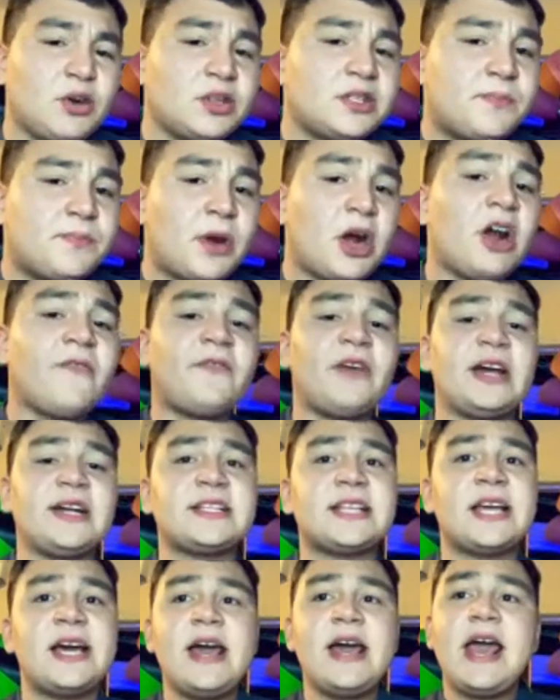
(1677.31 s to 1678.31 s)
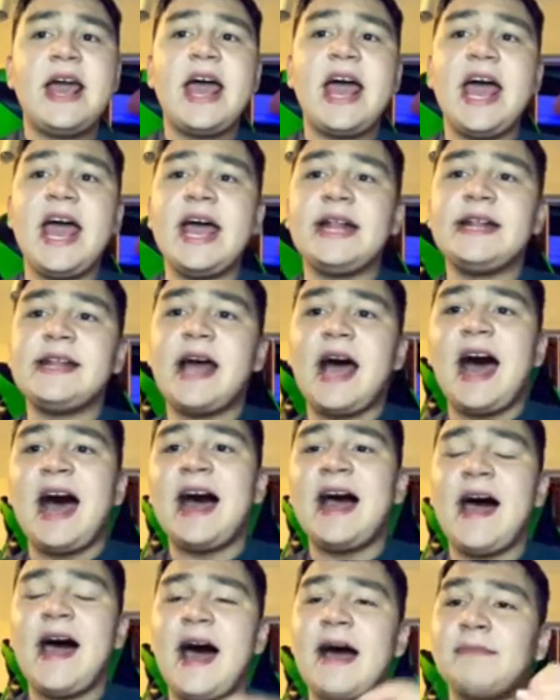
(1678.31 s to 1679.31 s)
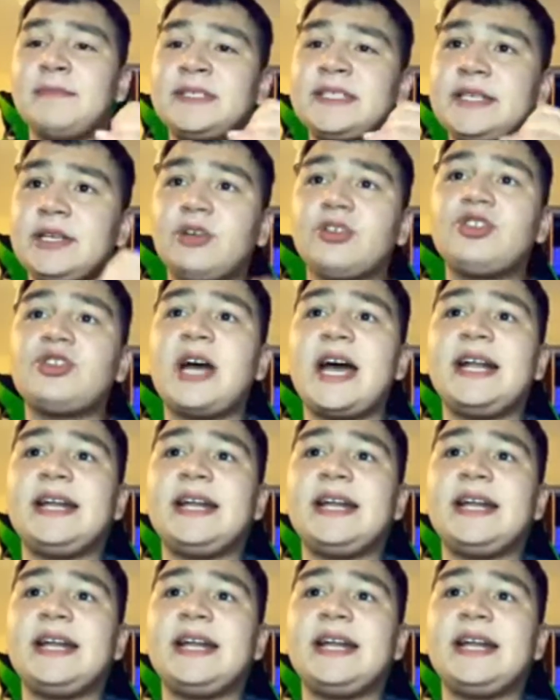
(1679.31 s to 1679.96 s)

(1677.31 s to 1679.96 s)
perfect. And I'm still trying to